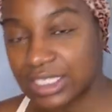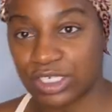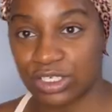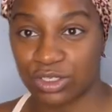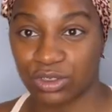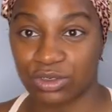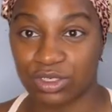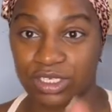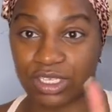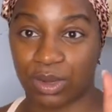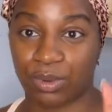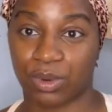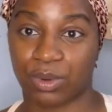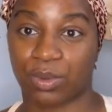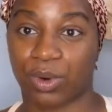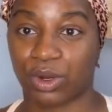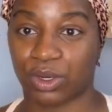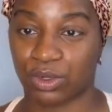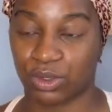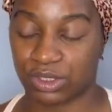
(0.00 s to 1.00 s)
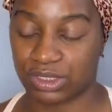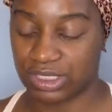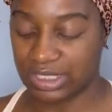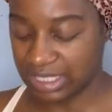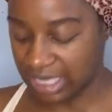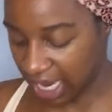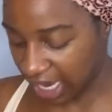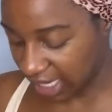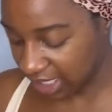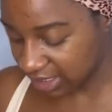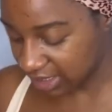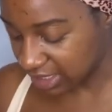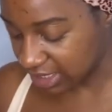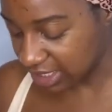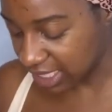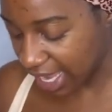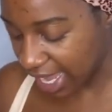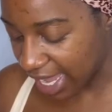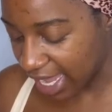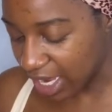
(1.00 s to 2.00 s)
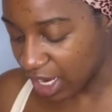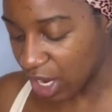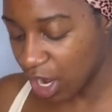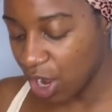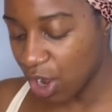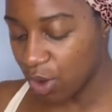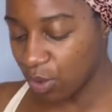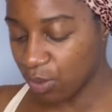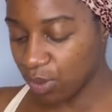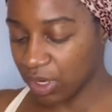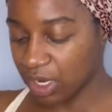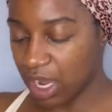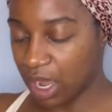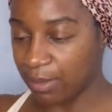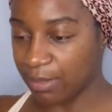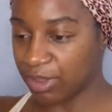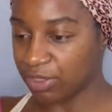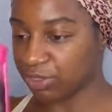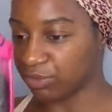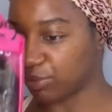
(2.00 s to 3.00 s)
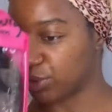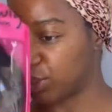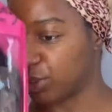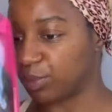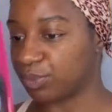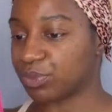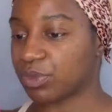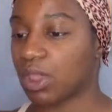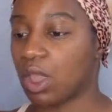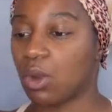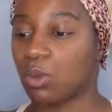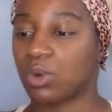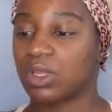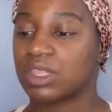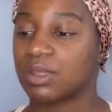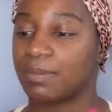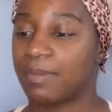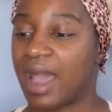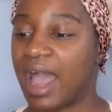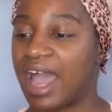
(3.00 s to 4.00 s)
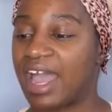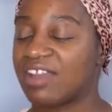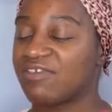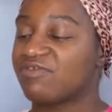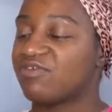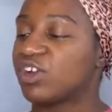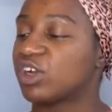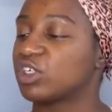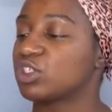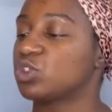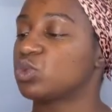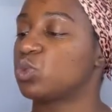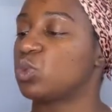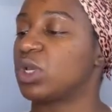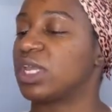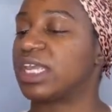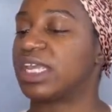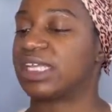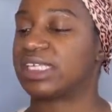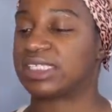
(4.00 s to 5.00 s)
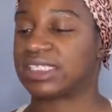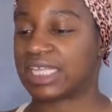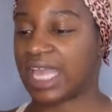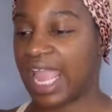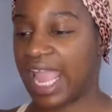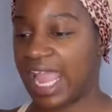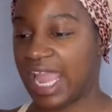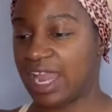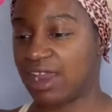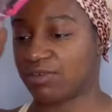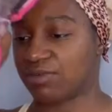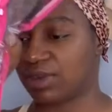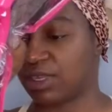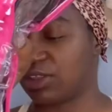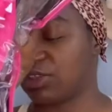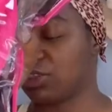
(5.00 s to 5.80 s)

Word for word: the unit that we're working on today. Today, we're coming through with the My First Wigs Aries